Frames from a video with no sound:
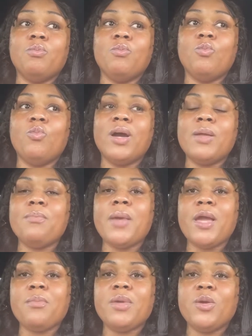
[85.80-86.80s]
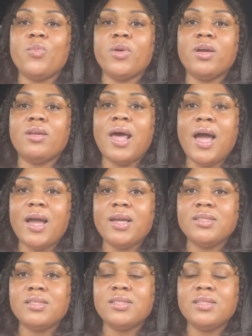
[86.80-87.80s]
what made me
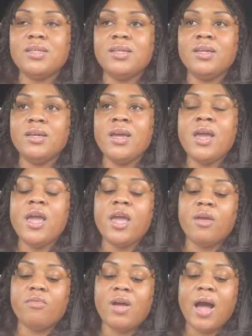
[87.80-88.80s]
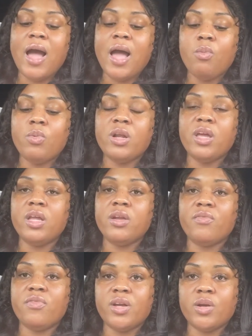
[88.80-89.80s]
realize if God would have
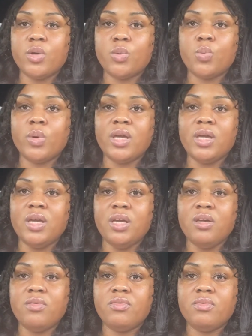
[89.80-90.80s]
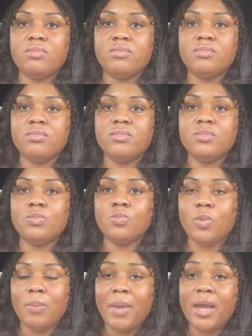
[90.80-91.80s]
interfered with Eve,
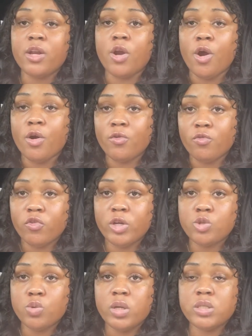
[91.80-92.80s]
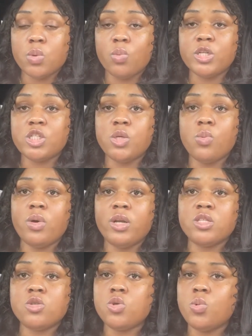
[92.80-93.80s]
with making her free choice on what she wanted
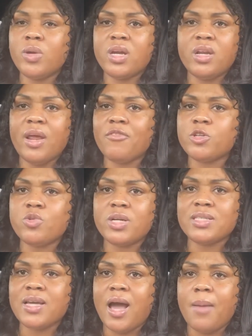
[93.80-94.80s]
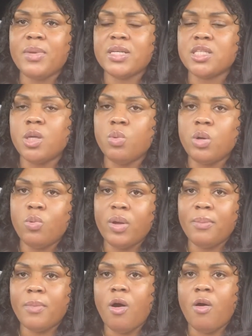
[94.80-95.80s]
to do, we could never trust God because he would have
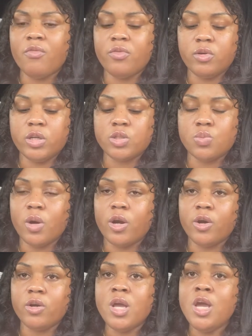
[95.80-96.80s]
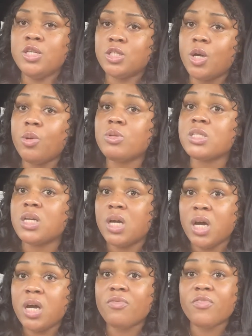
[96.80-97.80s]
went off on his word. So it was
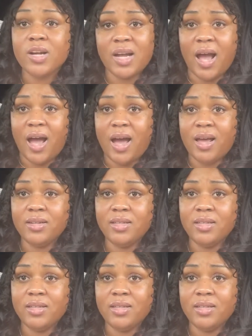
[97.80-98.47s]
good for God